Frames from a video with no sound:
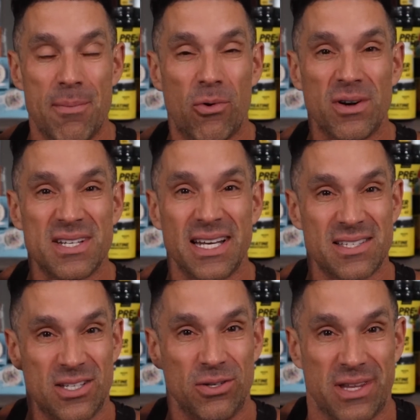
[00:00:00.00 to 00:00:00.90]
I'm more
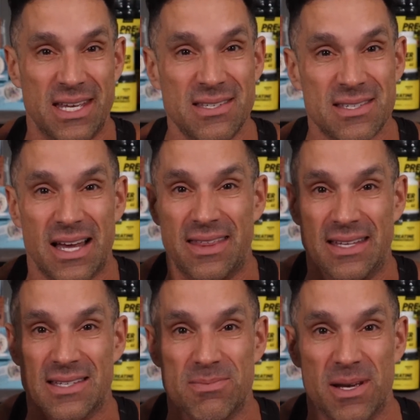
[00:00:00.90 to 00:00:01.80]
enticed to do this. I
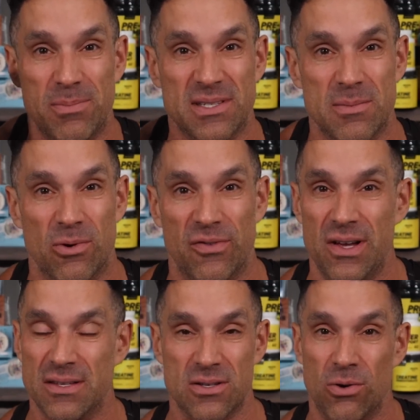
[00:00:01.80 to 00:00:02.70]
think this might be some more
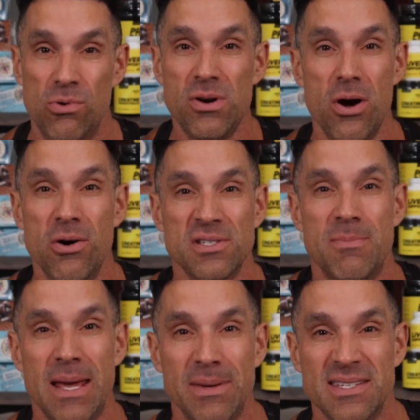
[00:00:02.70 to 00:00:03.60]
fun. So who knows?
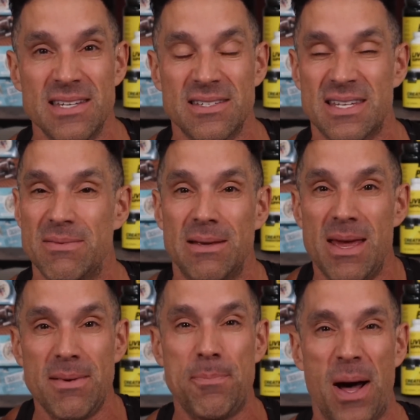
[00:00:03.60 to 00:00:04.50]
Maybe he's into something.
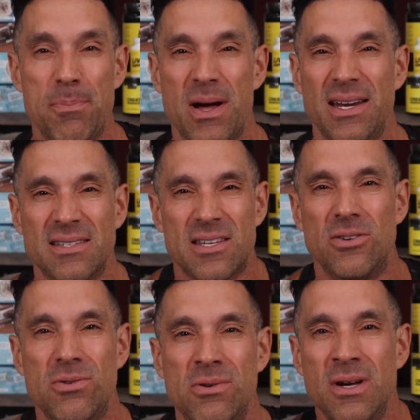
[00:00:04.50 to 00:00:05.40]
Maybe putt-putt, it's the
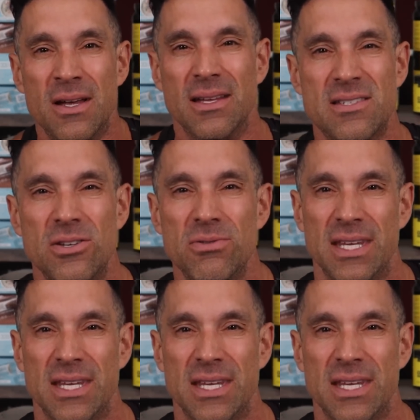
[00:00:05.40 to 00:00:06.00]
new thing.